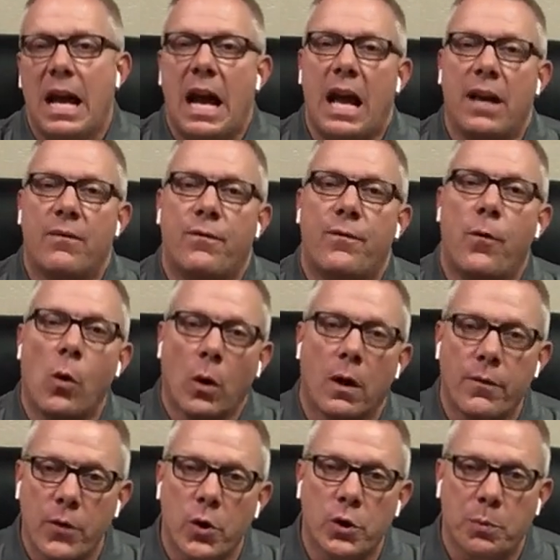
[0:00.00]
And four
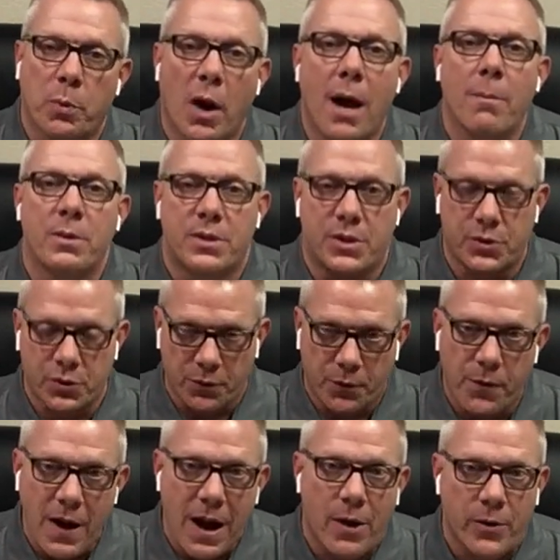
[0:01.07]
of those promises are
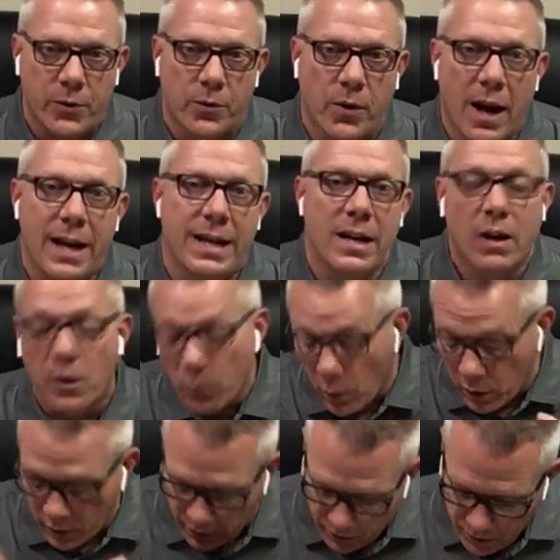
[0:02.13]
found right here, and
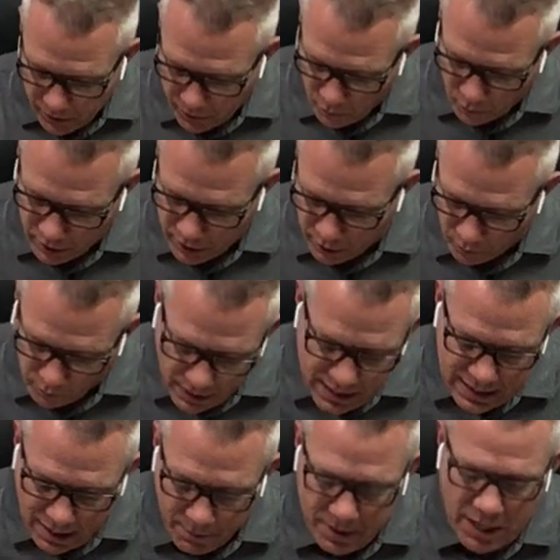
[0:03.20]
we're gonna we're gonna read
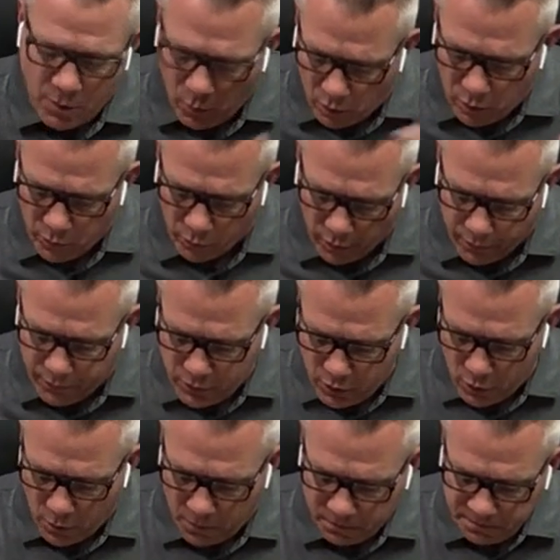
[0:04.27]
them and then we'll
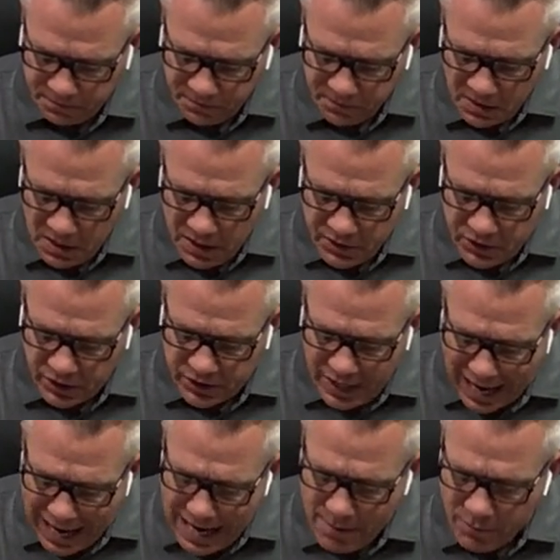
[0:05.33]
review. It says,
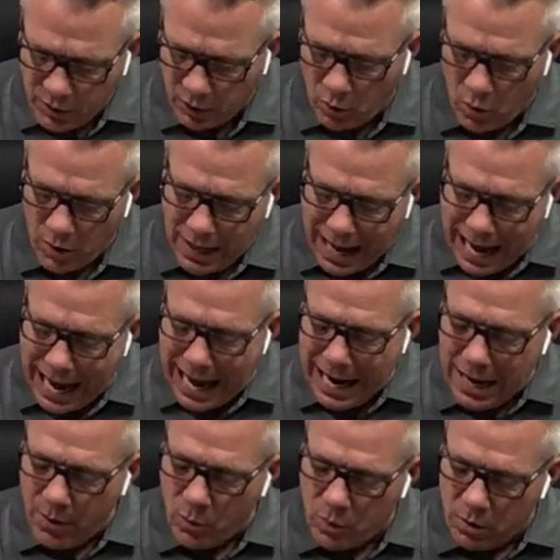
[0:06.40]
I am the Lord,
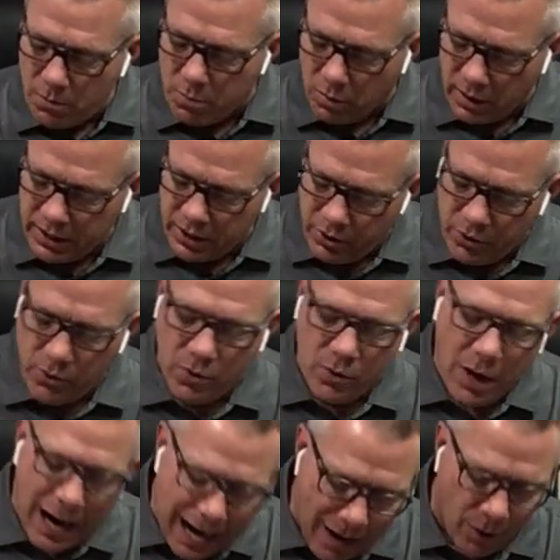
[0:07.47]
I will bring
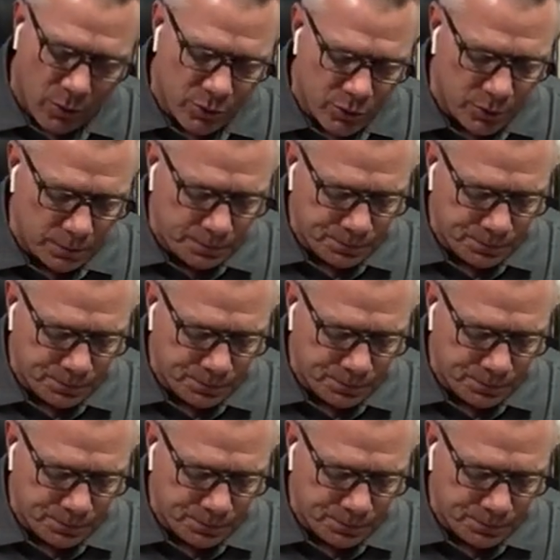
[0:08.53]
you out.